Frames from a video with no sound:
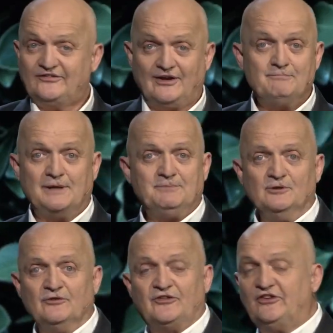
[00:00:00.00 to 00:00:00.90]
are some people
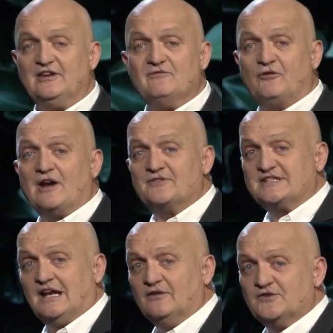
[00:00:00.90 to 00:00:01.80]
who sit in front of a
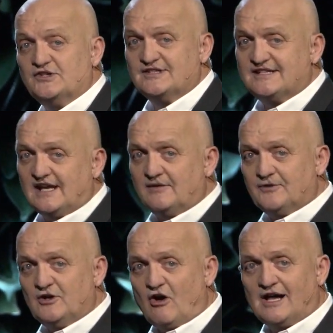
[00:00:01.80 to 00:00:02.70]
television set
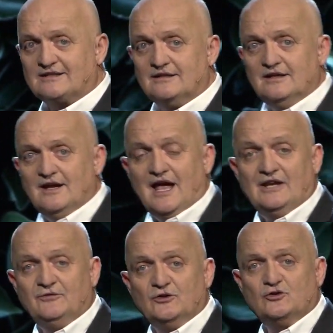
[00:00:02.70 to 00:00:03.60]
every night.
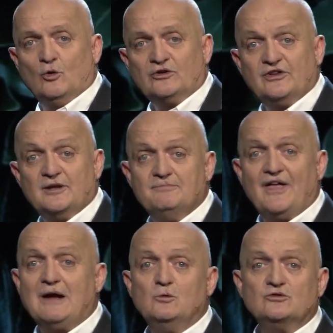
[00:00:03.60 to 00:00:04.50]
And if you talk to them,
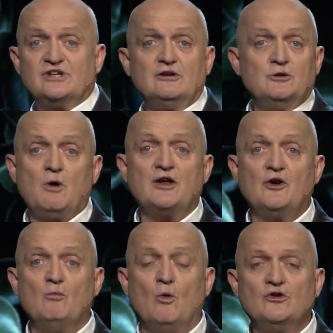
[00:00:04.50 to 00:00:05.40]
they will tell you, I
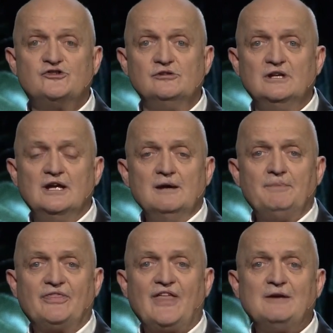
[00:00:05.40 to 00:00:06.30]
don't want to,
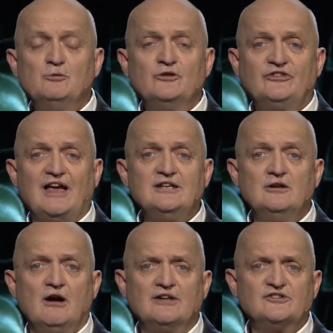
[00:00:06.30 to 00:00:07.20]
but they will say to
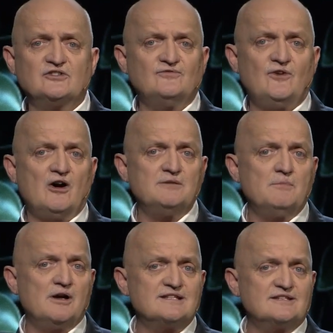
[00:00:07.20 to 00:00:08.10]
you, I just find
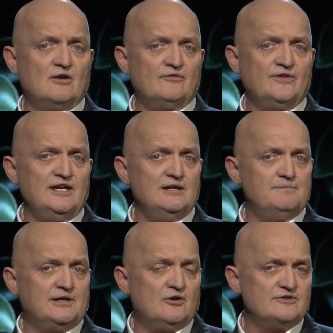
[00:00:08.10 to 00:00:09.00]
myself here
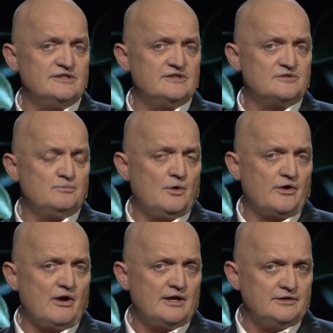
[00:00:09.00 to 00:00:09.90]
because it's what
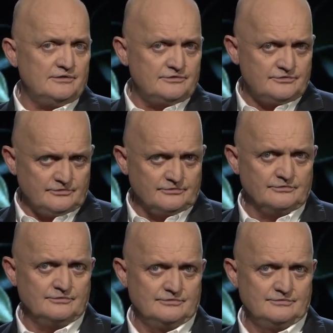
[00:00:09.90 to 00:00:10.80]
I
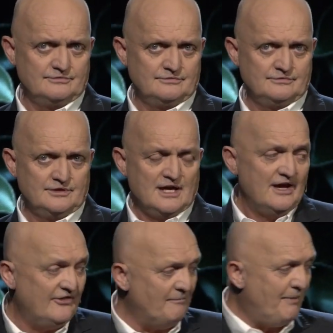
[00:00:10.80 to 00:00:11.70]
do. The